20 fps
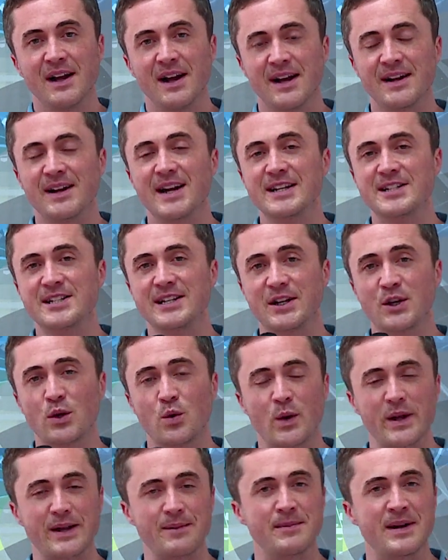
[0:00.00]
And I actually
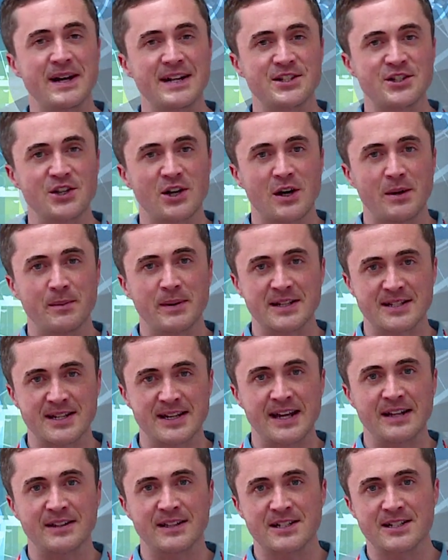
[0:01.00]
quit my job as an
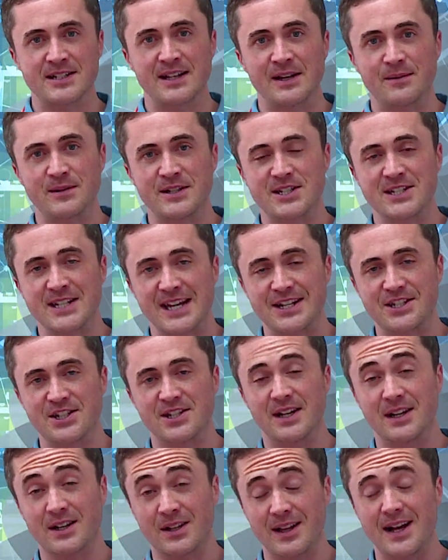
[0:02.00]
English language
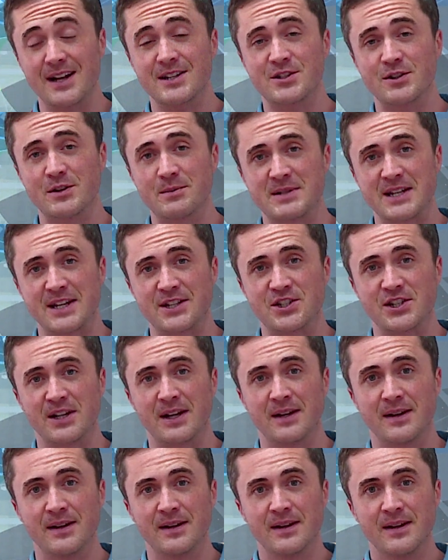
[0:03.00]
teacher, a classroom
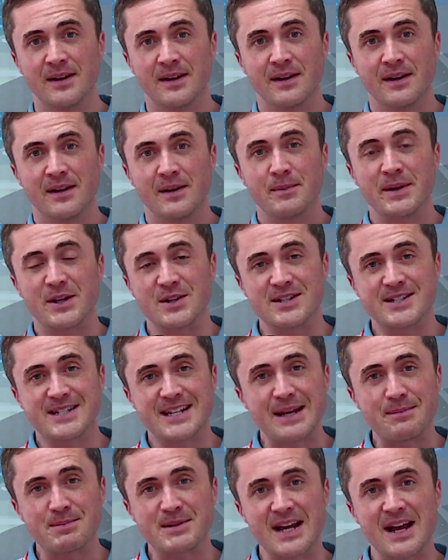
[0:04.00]
teacher, because
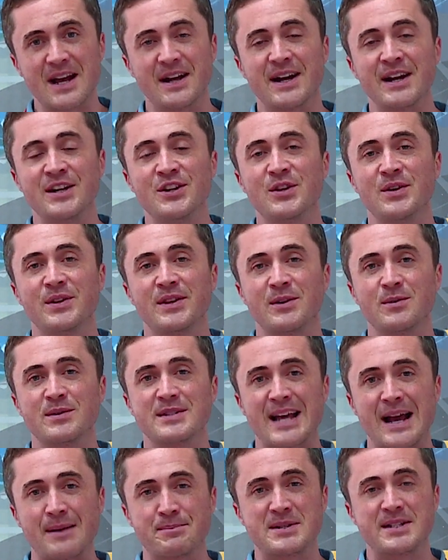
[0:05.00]
deep down I knew that it
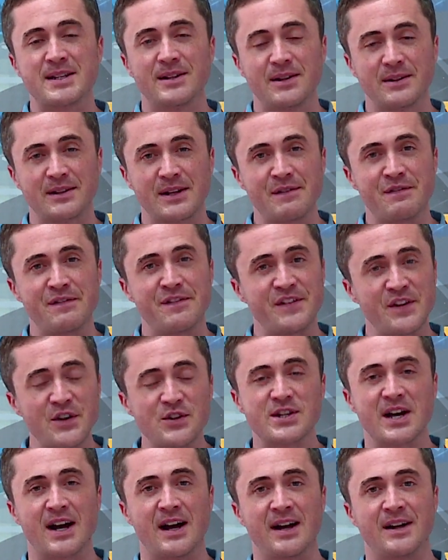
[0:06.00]
was absolutely
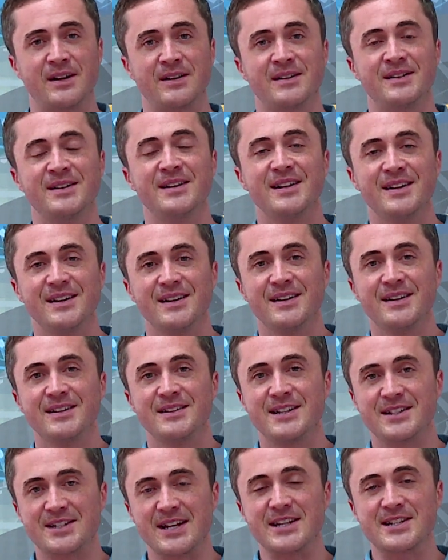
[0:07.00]
futile
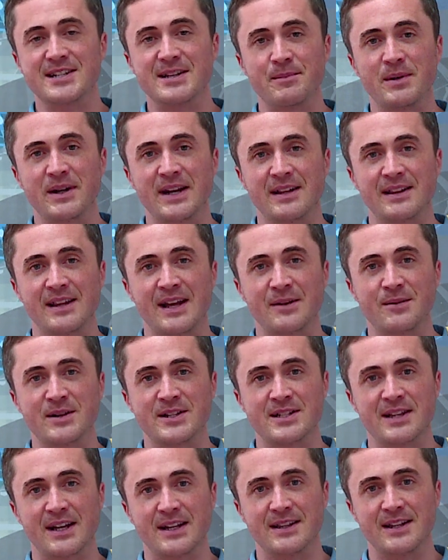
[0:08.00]
to teach somebody a
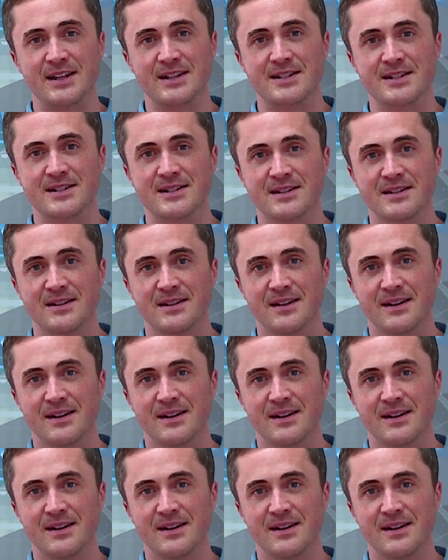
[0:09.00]
language like this.